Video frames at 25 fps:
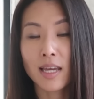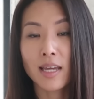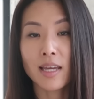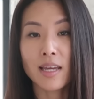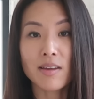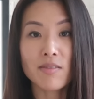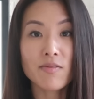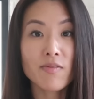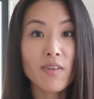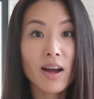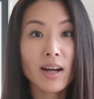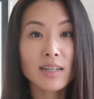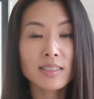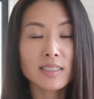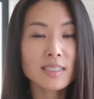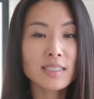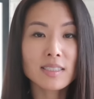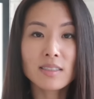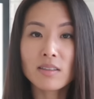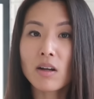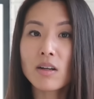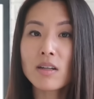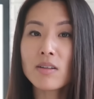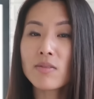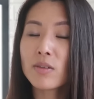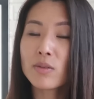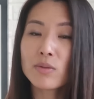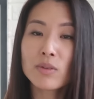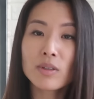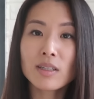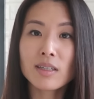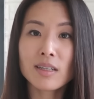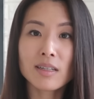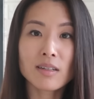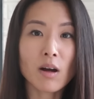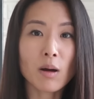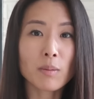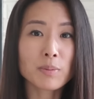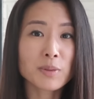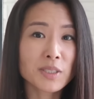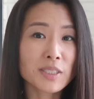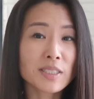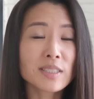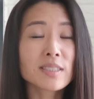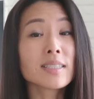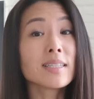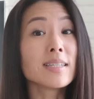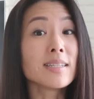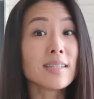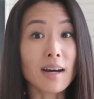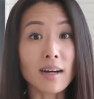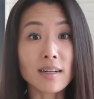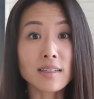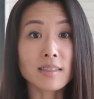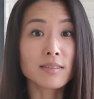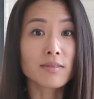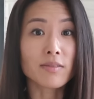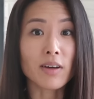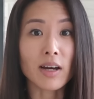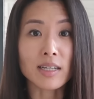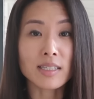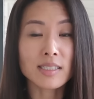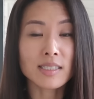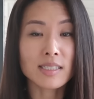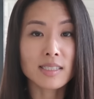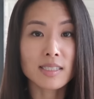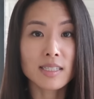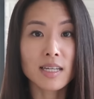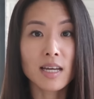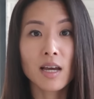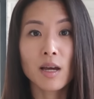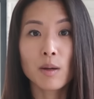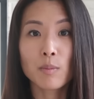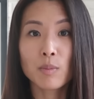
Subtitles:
In fact, it's not even really an option to not invest,